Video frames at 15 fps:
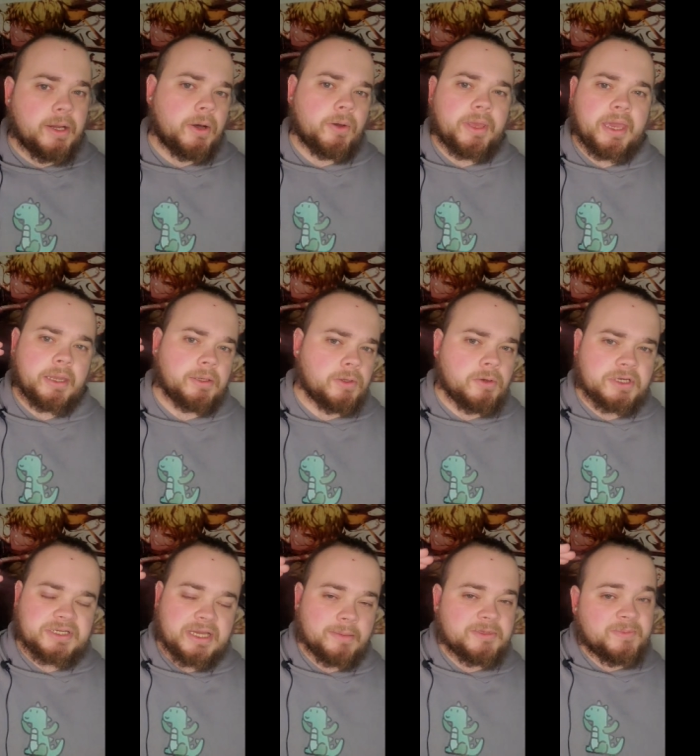oh yeah, New York
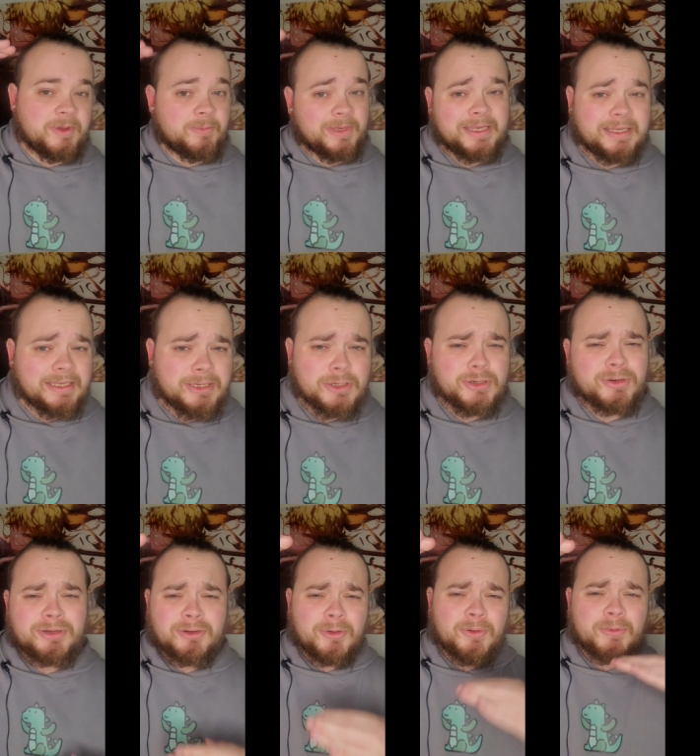Times may be here,
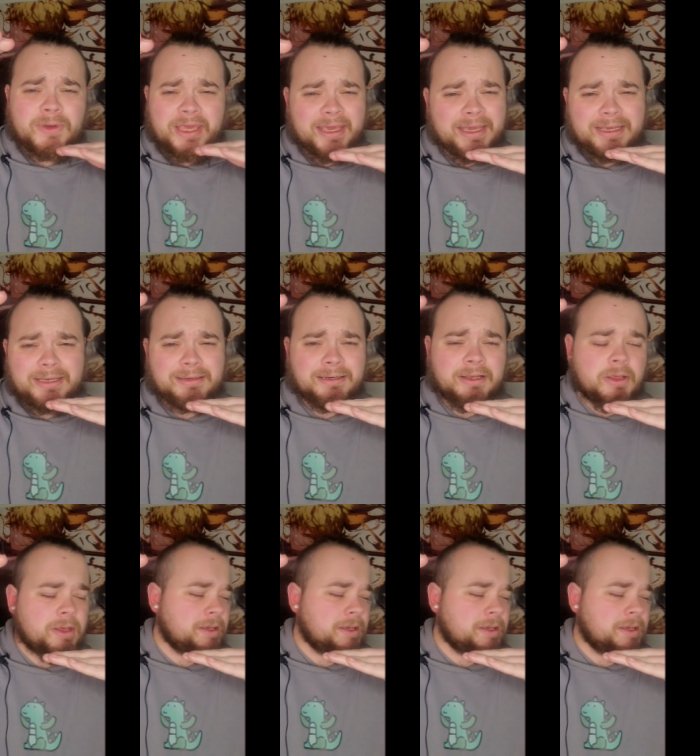and okay,